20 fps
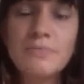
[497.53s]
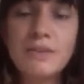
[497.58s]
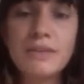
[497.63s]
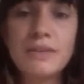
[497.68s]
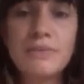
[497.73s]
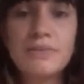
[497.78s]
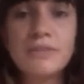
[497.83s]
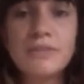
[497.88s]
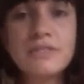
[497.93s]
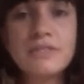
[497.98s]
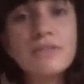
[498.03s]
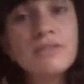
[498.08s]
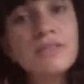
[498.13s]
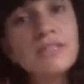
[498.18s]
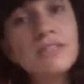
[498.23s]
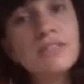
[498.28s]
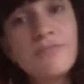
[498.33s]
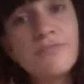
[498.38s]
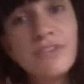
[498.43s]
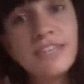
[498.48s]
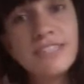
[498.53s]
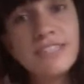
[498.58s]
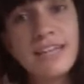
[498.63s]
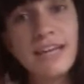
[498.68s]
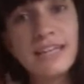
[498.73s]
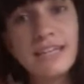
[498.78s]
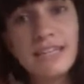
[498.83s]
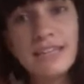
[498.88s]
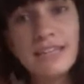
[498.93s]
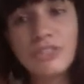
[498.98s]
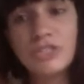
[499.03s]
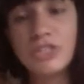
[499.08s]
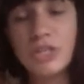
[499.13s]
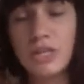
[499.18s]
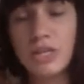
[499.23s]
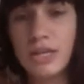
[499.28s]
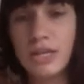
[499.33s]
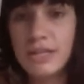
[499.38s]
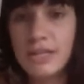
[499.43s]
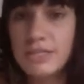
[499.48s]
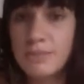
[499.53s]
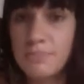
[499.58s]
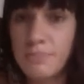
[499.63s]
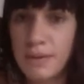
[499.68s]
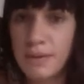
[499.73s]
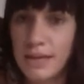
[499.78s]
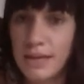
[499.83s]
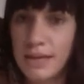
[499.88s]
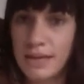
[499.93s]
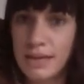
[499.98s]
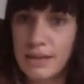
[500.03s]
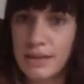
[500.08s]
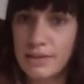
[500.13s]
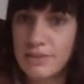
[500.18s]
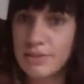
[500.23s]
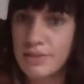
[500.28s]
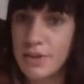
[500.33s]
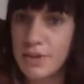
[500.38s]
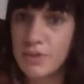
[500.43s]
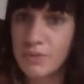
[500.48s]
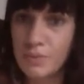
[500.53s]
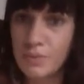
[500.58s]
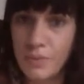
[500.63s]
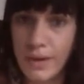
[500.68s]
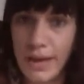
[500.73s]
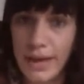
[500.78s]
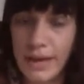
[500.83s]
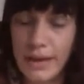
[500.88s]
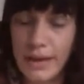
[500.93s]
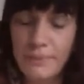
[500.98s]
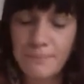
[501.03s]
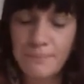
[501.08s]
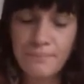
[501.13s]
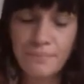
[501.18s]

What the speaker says: but there was still this fixed idea that she needed to be in a certain way.